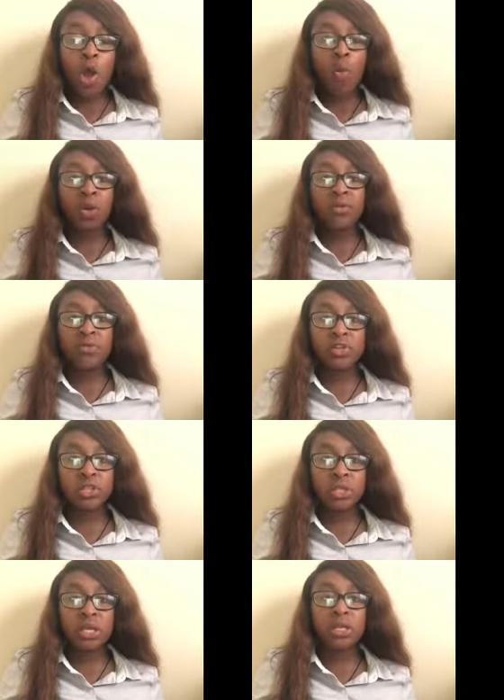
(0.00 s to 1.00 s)
would
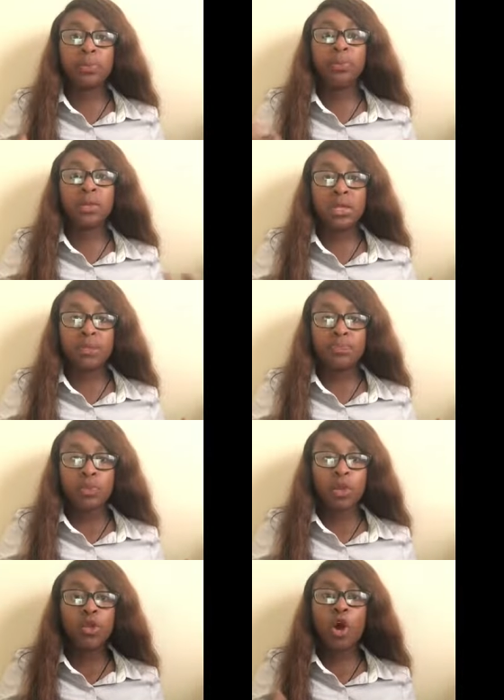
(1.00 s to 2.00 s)
eventually deplete,
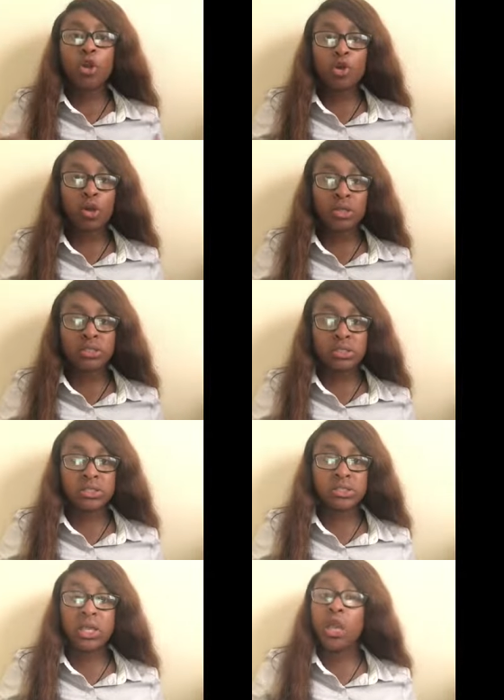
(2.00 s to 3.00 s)
no longer
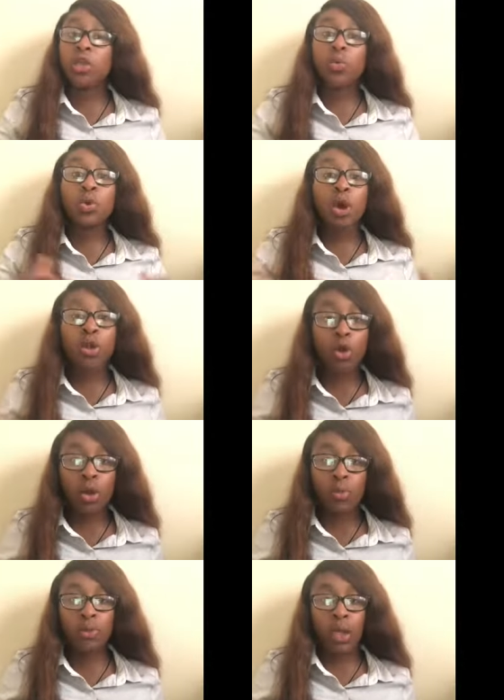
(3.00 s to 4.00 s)
exist, and you would no
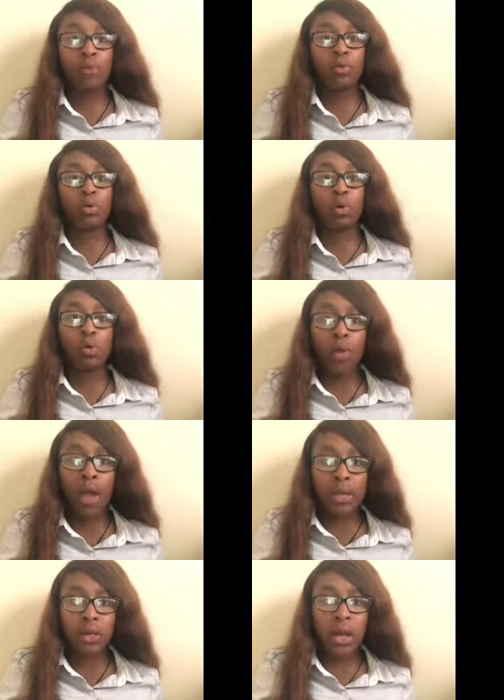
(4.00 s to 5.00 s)
longer be able to grow
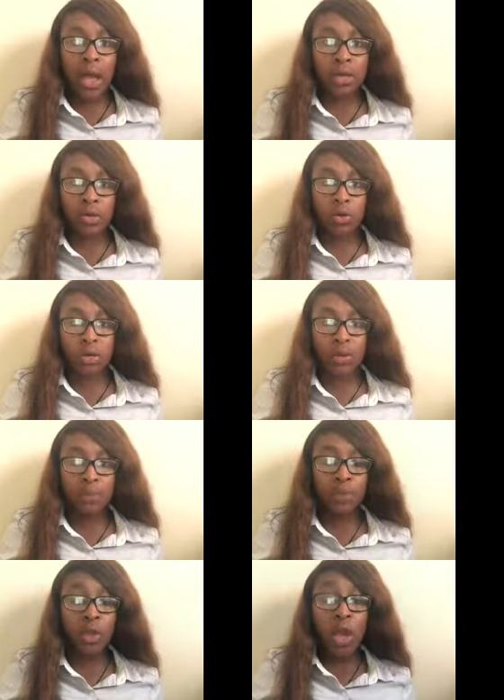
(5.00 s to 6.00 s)
cotton on it.
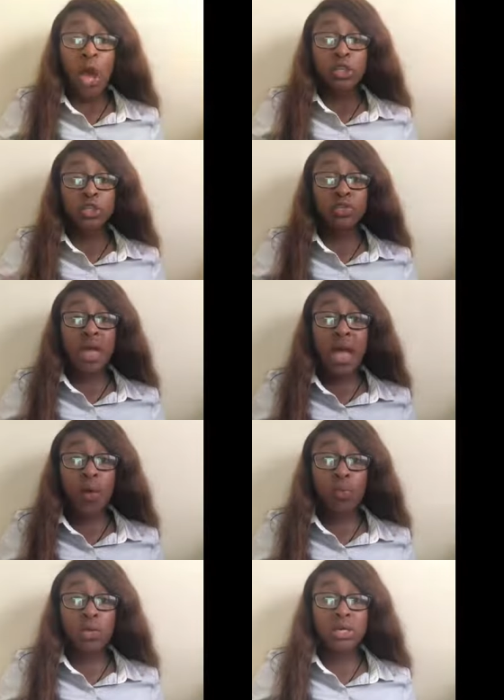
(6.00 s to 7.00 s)
So
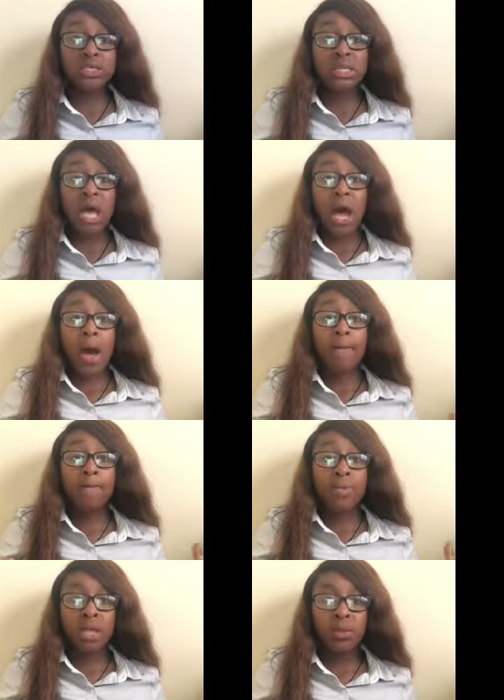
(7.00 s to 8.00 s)
that was a
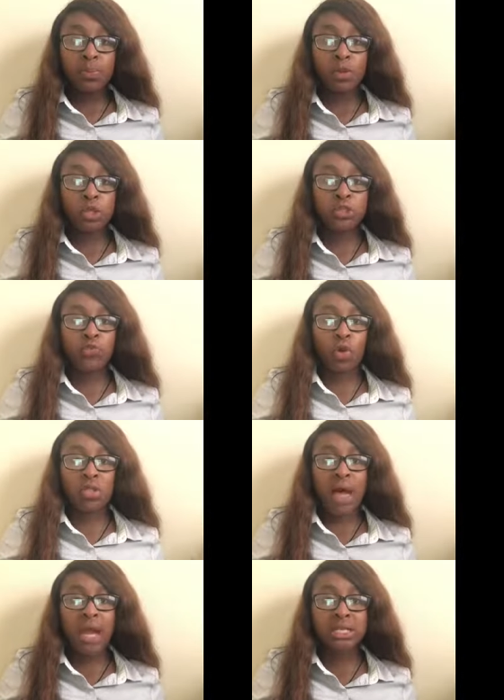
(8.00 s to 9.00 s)
big push for a
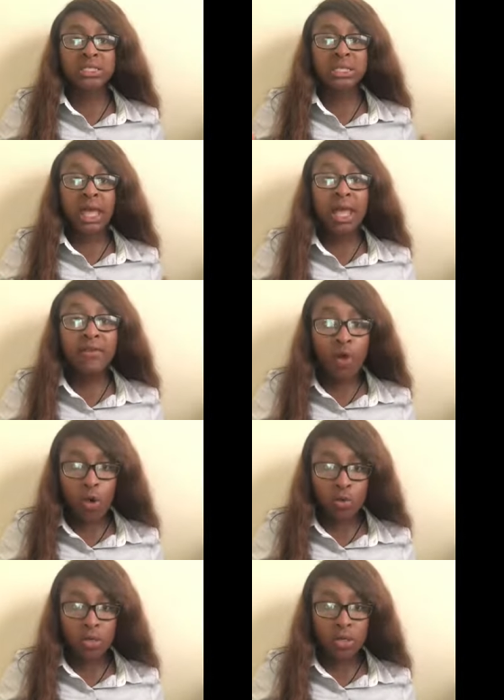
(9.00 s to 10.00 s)
lot of slave
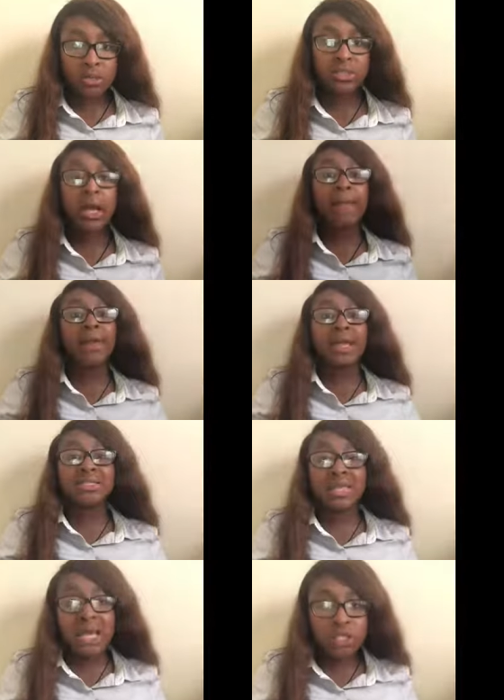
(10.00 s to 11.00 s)
owners,
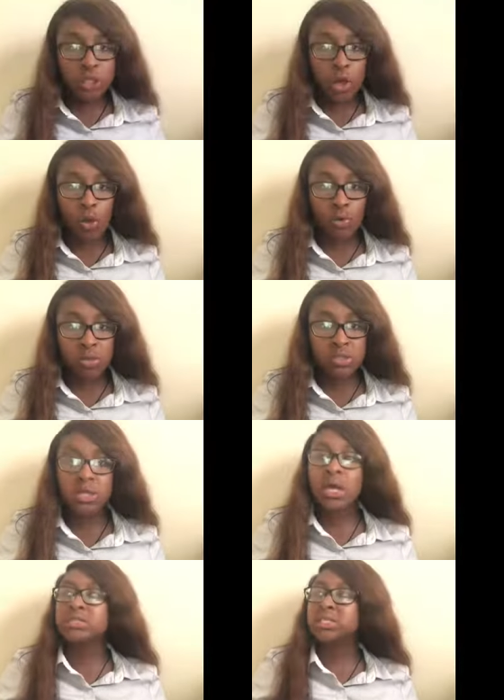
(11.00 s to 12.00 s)
plantation owners
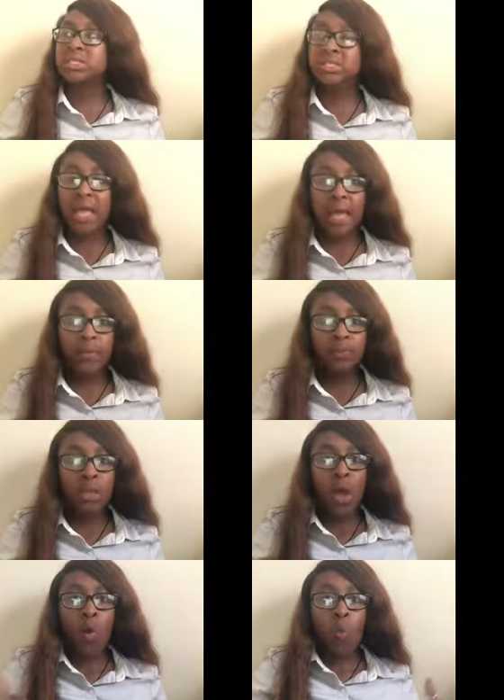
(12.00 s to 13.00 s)
to say,
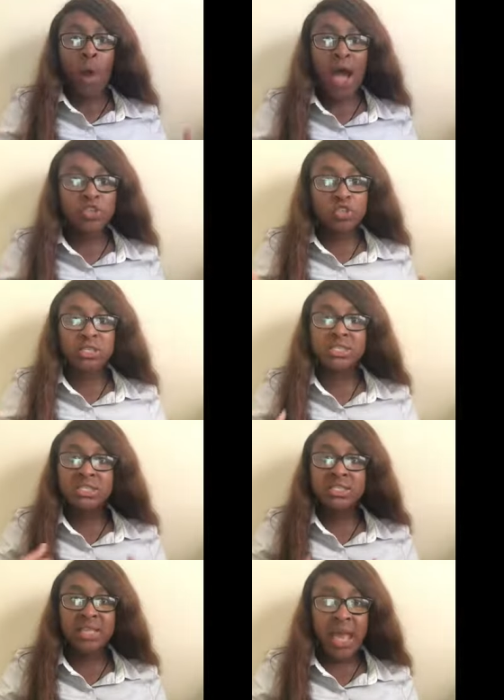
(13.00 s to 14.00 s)
why
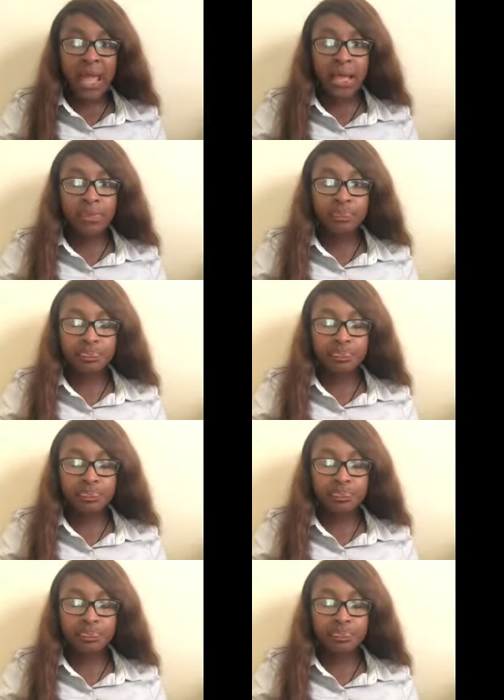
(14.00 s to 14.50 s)
just stay